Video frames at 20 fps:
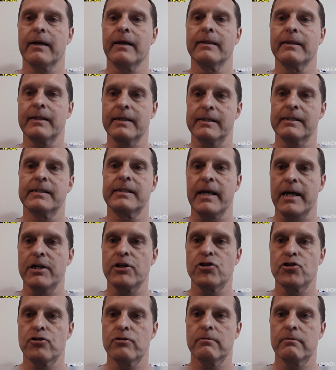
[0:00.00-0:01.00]
at this
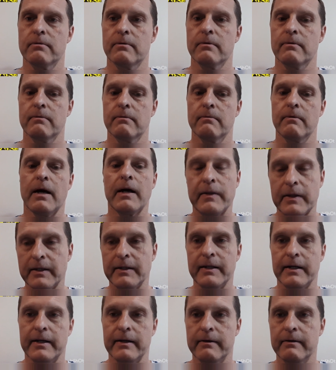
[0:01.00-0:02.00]
stage, and they
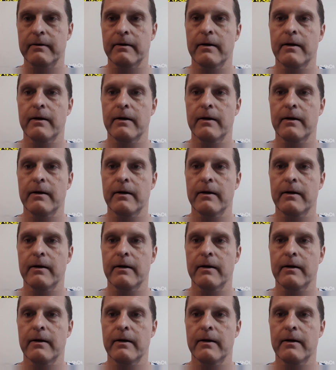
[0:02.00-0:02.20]
did it.